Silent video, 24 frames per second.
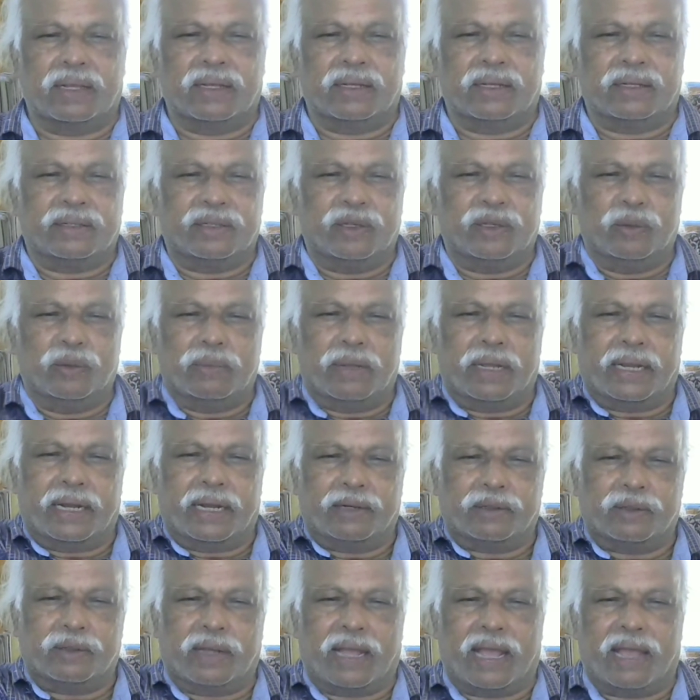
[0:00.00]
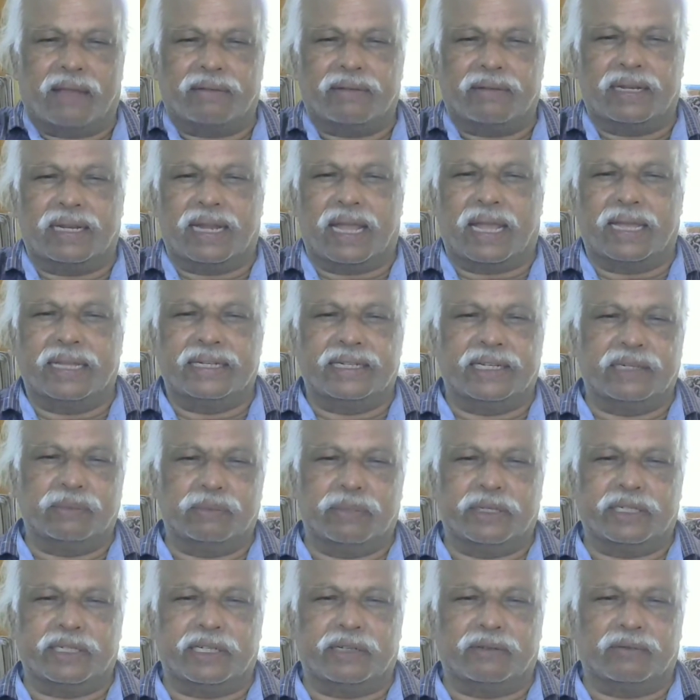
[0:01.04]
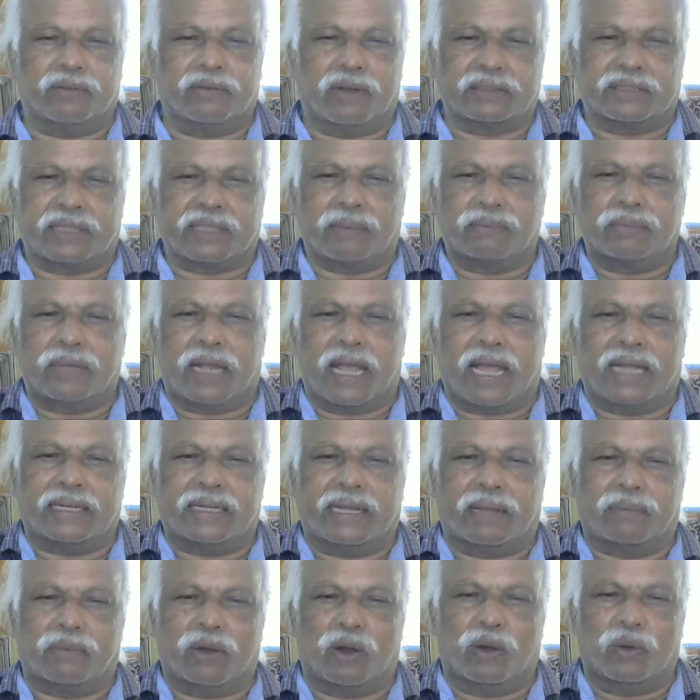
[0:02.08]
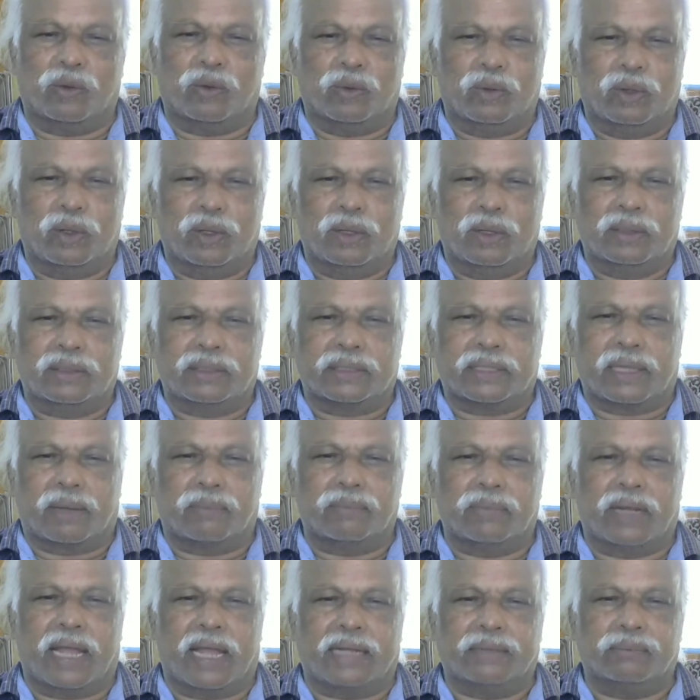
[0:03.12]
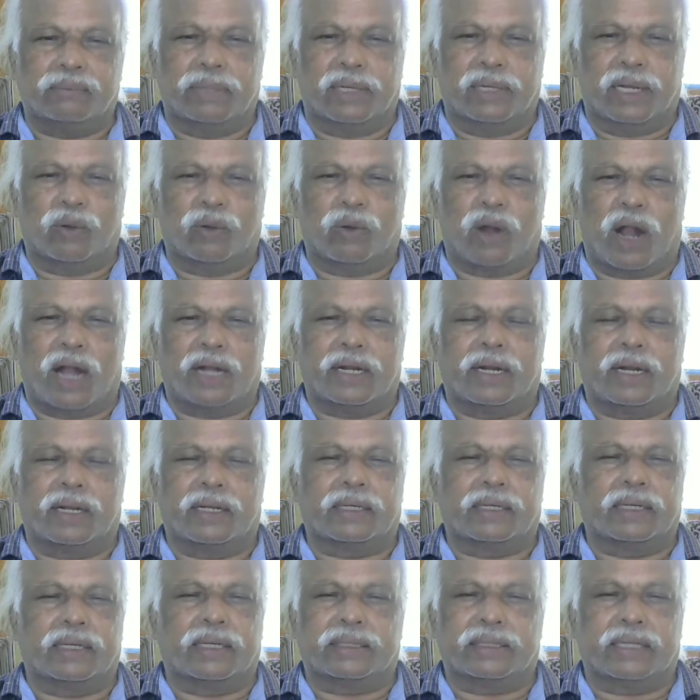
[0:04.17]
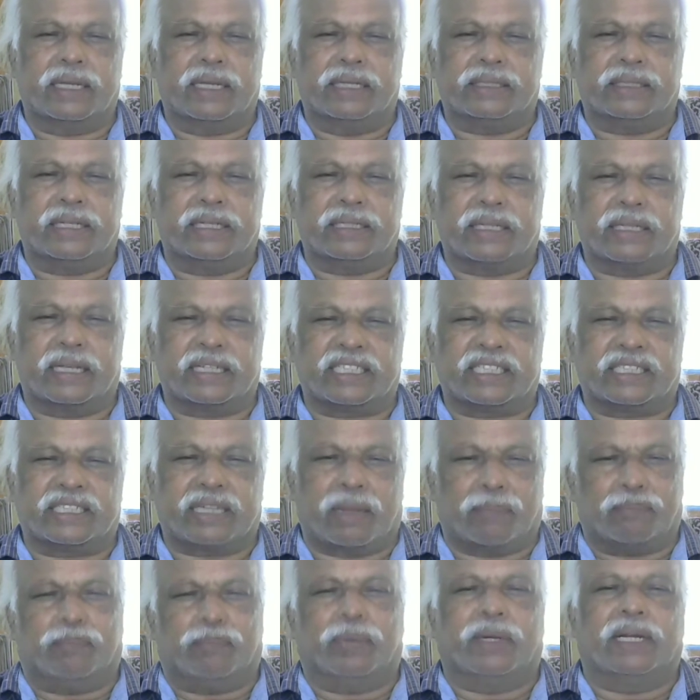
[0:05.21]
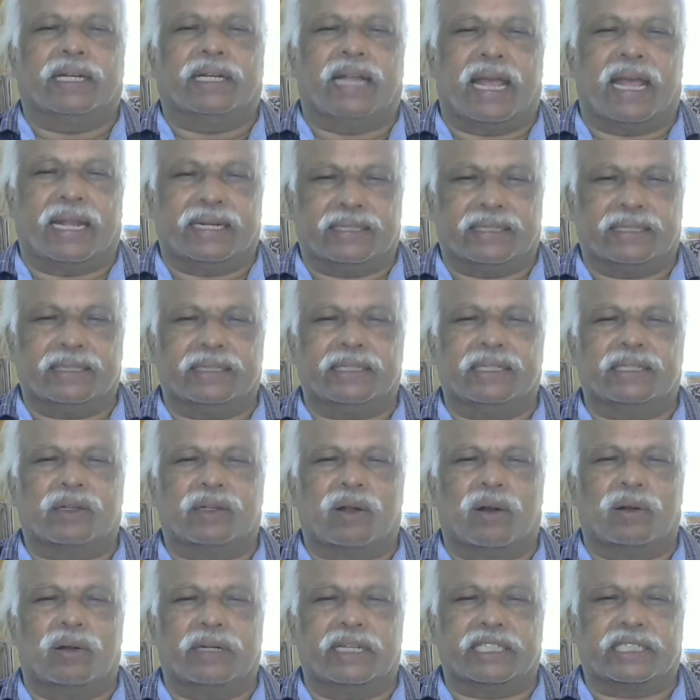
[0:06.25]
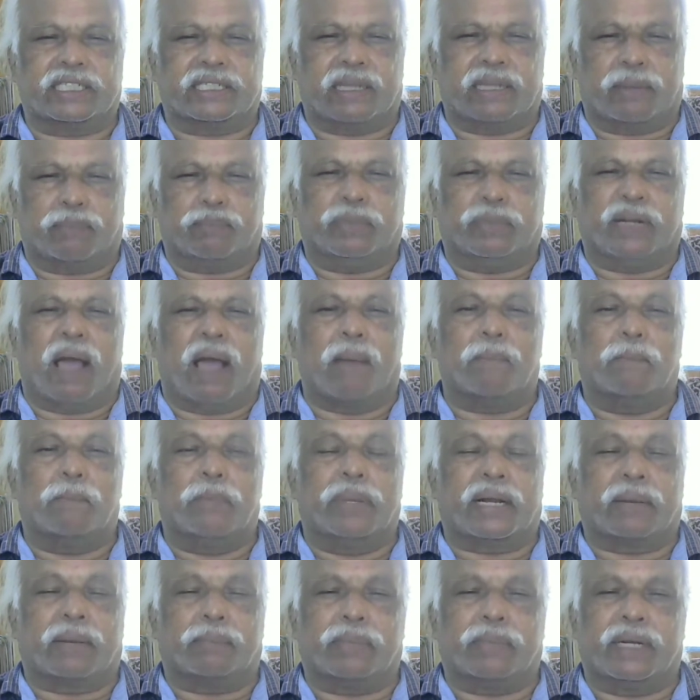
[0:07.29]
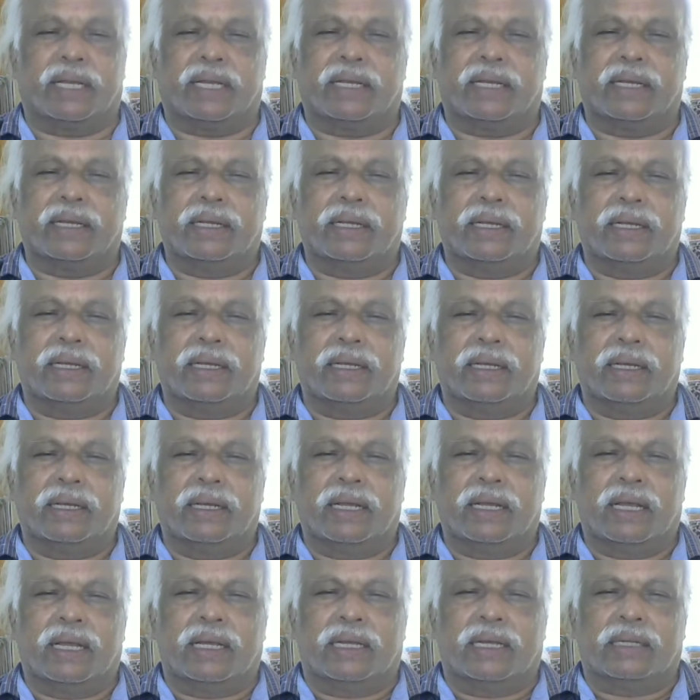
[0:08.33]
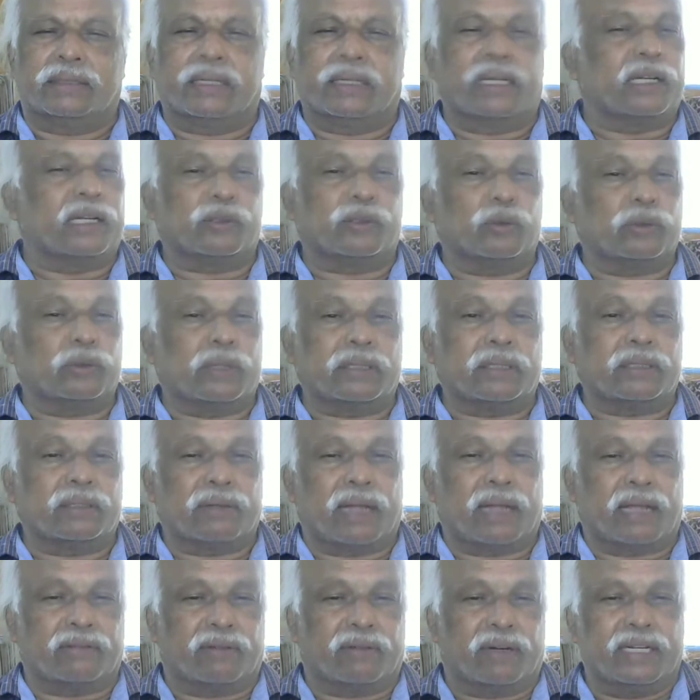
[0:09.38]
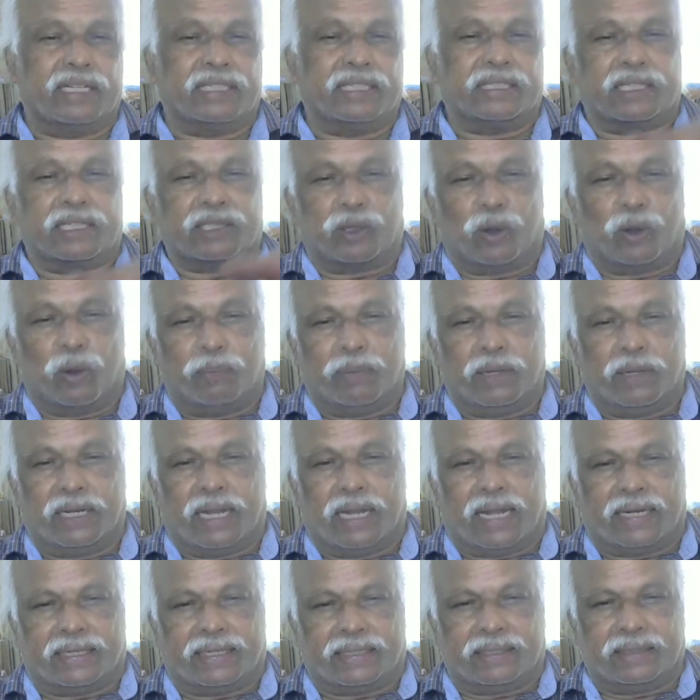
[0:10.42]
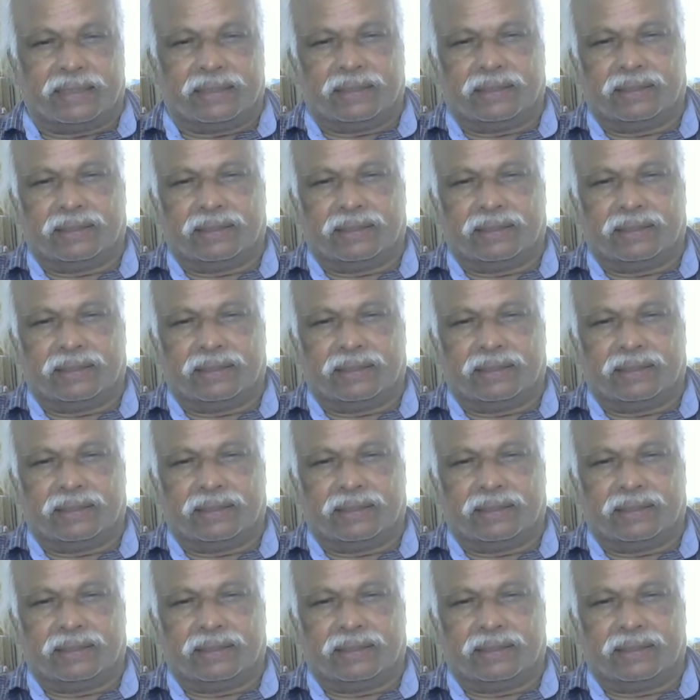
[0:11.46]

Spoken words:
You may have to have a line in between. Some land above, some land below. It is a stepped land. It is called a stepped, abrupt. There are two types of land. One is the sloping land.